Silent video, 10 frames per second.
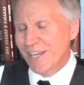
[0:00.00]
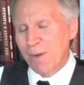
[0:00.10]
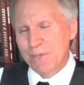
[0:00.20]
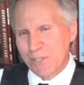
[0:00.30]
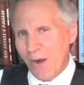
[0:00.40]

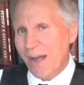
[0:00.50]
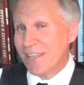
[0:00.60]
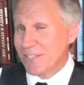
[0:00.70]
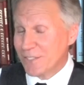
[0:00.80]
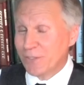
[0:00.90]
know, I'm sorry
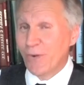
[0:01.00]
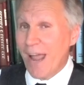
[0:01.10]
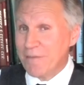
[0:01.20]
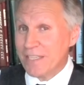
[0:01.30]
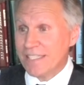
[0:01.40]
this is
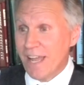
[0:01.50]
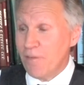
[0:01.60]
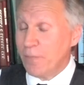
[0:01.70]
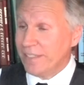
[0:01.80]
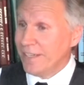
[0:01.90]
graphic
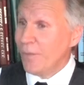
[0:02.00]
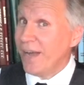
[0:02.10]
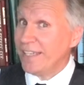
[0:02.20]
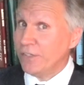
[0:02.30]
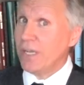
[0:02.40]
stuff, but you know
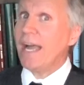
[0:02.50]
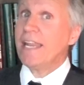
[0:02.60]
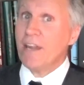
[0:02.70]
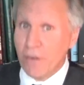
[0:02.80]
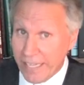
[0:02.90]
what? You're not
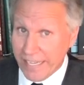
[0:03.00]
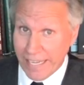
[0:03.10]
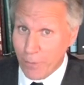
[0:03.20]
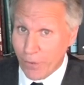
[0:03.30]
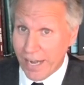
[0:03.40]
hearing it
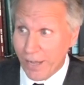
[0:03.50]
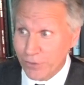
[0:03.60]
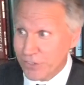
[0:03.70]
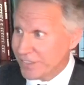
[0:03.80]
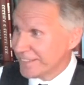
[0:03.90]
anywhere
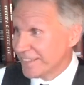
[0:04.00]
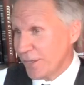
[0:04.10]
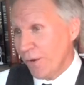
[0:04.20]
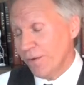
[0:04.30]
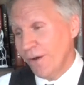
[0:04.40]
else,
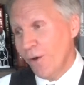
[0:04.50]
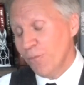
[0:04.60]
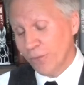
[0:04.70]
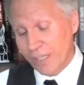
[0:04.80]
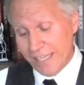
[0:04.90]
so
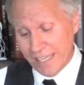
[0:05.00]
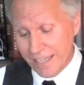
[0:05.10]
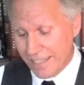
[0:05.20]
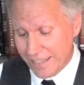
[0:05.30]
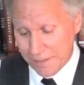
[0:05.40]
hopefully
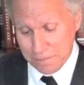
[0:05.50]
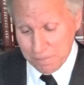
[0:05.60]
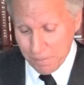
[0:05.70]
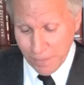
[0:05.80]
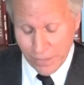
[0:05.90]

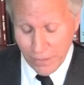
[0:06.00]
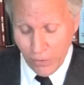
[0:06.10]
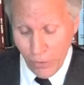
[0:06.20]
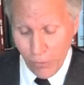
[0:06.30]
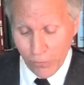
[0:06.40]

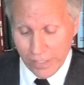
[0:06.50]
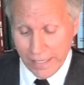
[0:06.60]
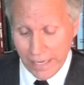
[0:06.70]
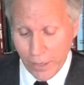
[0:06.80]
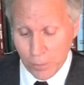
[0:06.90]
hopefully it
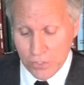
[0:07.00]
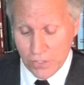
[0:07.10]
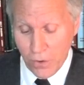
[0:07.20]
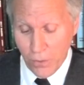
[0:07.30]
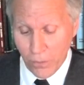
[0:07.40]
helps.
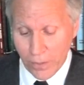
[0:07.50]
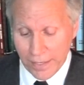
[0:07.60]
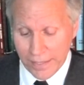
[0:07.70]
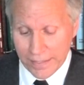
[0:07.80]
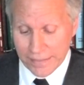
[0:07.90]
So
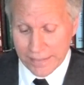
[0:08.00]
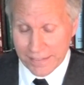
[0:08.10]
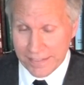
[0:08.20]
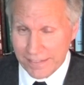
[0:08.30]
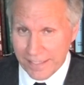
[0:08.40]

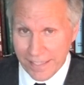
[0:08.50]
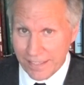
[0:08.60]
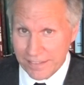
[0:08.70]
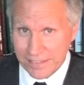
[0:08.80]
yeah,